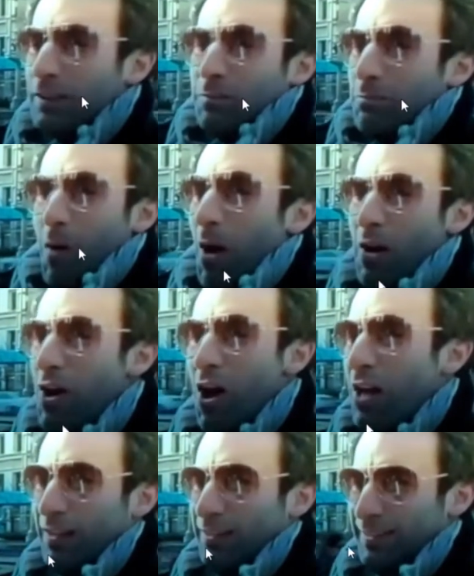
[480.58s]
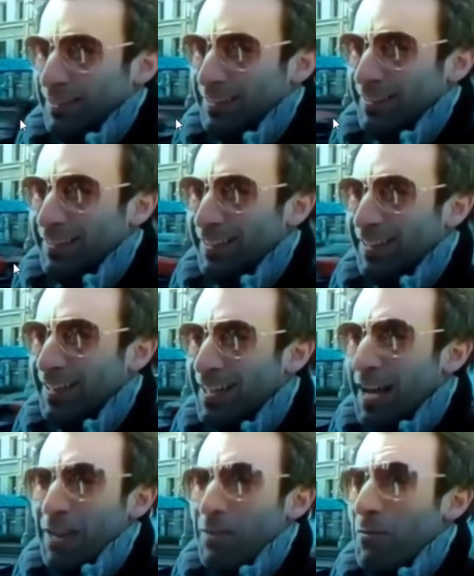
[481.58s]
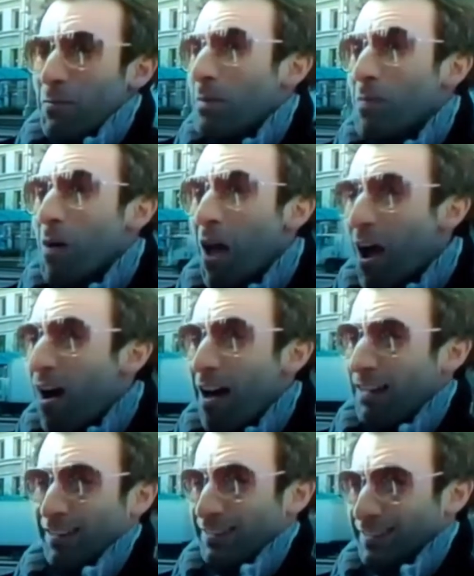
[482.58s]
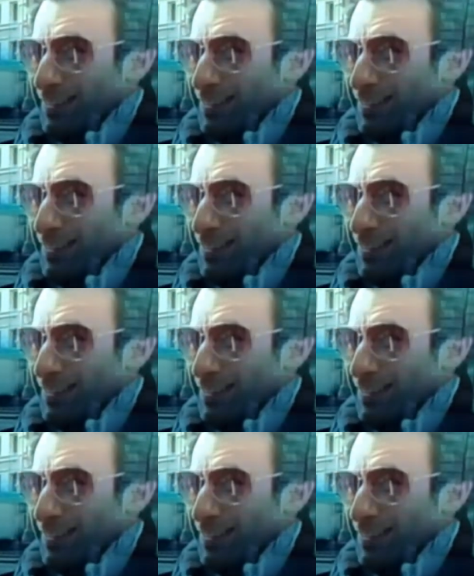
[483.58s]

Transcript: buy an island. And it would be my island.